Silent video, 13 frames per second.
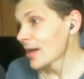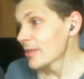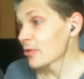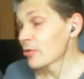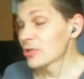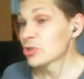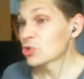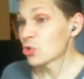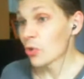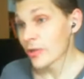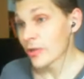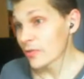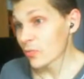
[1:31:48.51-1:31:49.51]
There are two
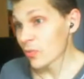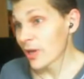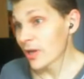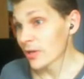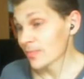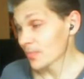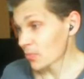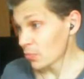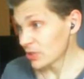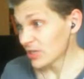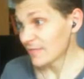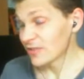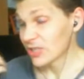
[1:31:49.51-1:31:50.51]
droids as well,
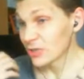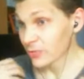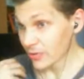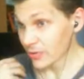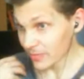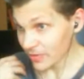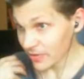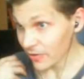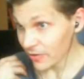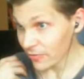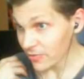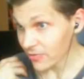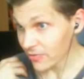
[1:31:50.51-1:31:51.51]
which have shields on
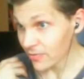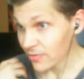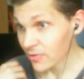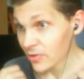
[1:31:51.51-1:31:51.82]
themselves